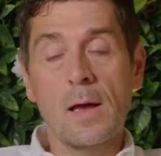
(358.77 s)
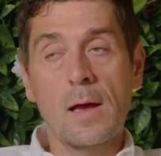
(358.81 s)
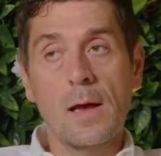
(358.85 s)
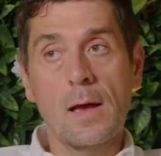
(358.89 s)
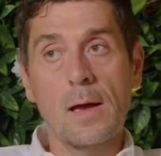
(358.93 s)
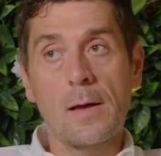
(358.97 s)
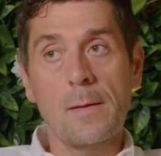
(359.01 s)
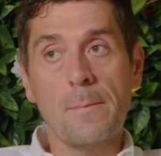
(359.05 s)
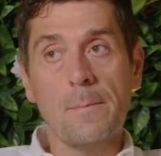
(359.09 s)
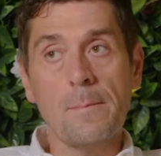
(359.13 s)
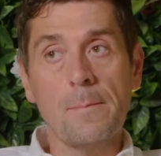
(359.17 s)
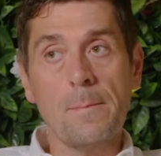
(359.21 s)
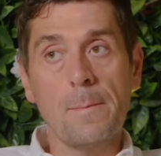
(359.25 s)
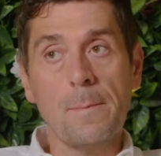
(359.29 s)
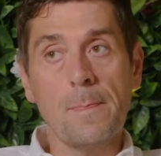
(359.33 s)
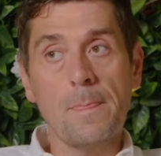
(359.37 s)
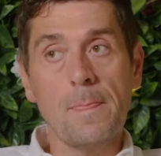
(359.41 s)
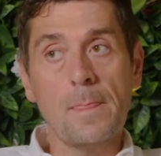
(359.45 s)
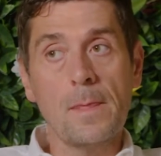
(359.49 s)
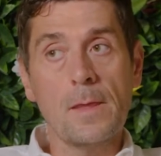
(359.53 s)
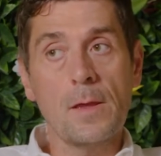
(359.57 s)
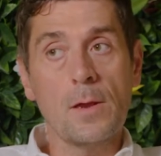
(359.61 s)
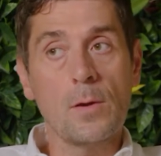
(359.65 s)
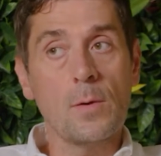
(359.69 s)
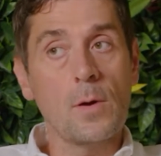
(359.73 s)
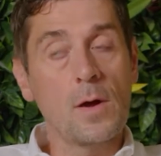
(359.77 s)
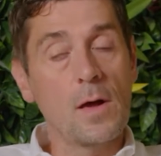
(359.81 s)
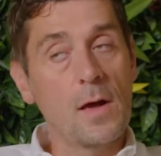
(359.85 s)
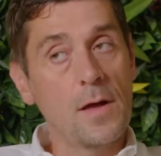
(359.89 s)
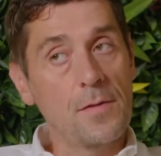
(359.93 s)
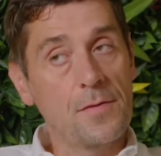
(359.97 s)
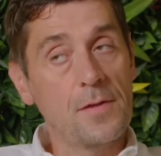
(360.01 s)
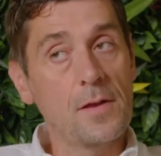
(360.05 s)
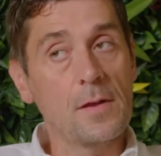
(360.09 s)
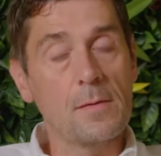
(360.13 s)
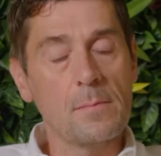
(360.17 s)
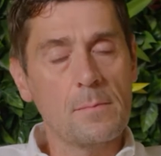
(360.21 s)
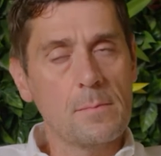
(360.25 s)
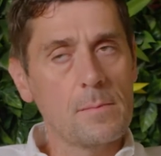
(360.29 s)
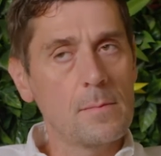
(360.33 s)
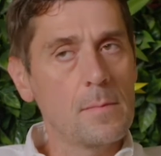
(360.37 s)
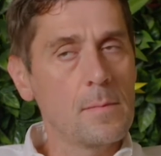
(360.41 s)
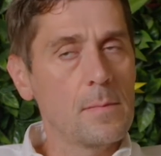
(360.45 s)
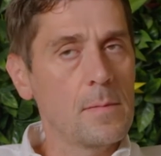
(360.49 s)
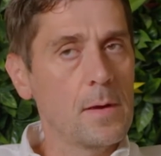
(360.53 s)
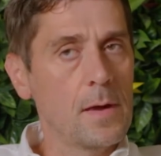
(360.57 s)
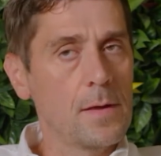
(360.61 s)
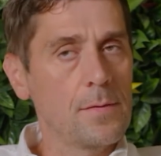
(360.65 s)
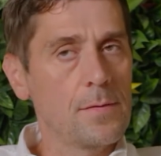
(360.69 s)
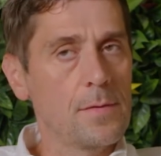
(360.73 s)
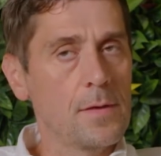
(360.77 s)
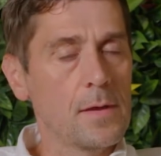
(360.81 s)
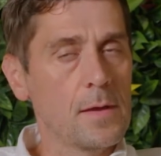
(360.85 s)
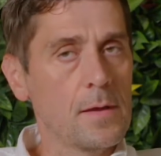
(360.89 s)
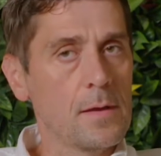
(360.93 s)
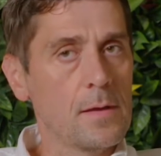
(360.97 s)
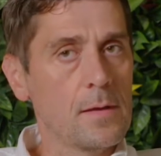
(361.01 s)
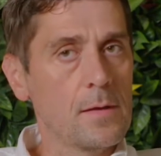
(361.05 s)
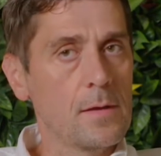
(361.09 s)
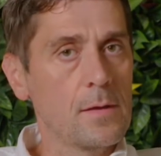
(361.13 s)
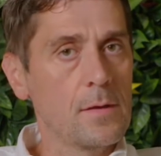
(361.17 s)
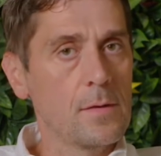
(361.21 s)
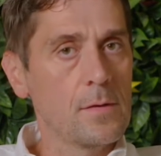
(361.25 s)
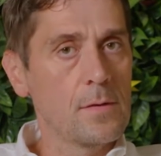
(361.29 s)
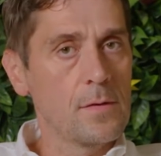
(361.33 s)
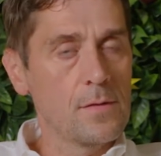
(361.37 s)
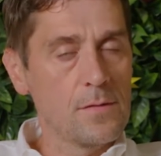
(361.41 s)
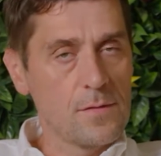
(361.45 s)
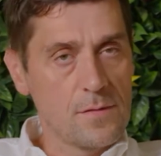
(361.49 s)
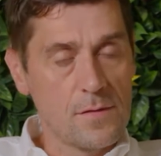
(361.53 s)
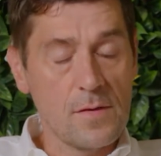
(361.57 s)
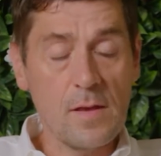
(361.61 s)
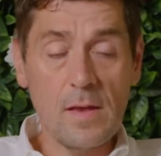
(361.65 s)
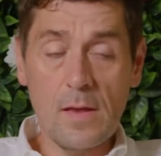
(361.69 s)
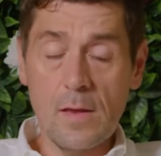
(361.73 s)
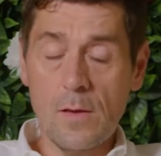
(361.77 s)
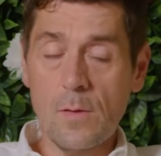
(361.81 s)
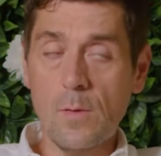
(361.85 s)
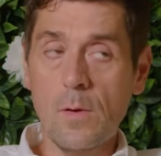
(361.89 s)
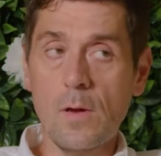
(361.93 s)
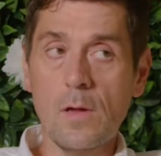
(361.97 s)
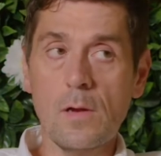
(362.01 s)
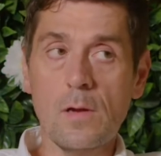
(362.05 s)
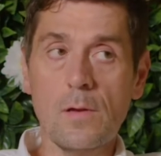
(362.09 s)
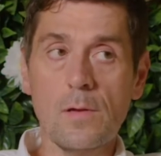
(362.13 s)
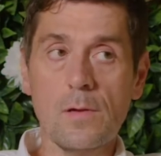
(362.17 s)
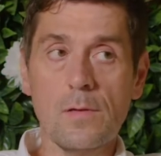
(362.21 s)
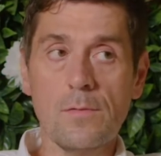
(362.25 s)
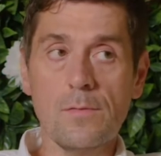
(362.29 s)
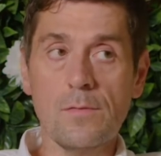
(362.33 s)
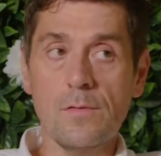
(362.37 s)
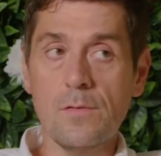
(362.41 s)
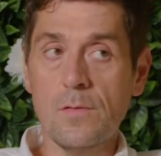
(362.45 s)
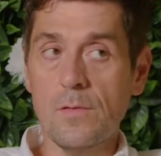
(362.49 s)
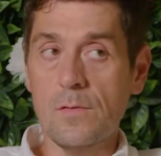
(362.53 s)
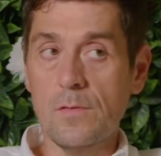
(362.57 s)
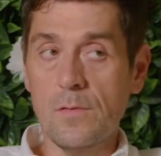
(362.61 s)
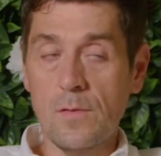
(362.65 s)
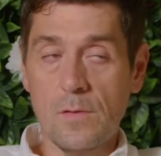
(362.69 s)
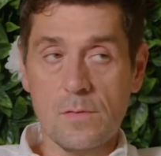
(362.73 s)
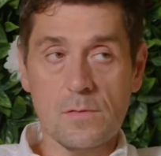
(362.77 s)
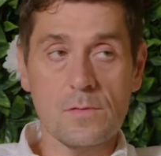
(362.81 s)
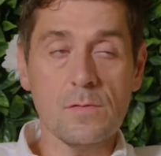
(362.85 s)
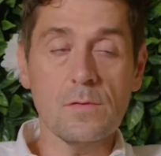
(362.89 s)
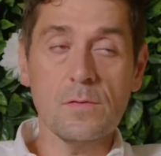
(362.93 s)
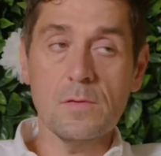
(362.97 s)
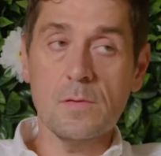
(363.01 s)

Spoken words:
I think you can see quite a lot of sort of doctor on